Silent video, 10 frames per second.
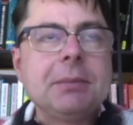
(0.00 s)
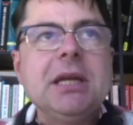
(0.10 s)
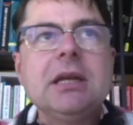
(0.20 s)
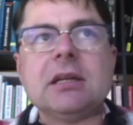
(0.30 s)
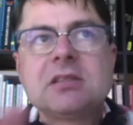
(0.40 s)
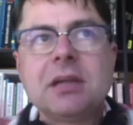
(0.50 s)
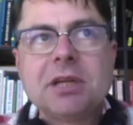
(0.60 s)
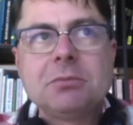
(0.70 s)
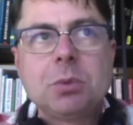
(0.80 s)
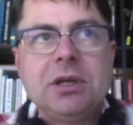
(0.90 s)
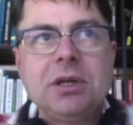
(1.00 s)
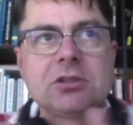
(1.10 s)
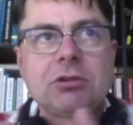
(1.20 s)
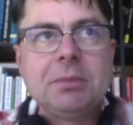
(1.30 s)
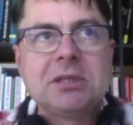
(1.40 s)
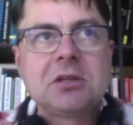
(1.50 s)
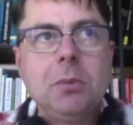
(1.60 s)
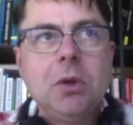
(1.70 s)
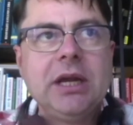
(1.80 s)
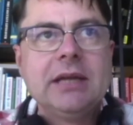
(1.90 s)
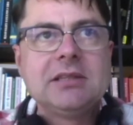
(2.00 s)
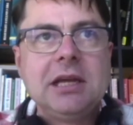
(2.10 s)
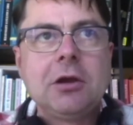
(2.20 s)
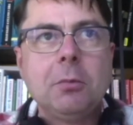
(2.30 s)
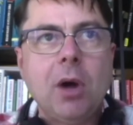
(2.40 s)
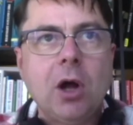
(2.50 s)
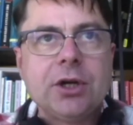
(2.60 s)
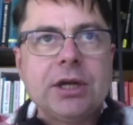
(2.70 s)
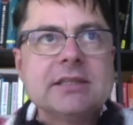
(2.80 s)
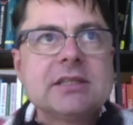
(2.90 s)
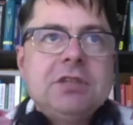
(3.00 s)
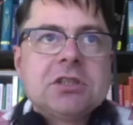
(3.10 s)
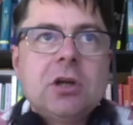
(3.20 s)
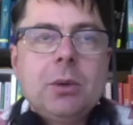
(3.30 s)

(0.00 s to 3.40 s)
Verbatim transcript: I mean, sometimes we describe this community as eco-modernist.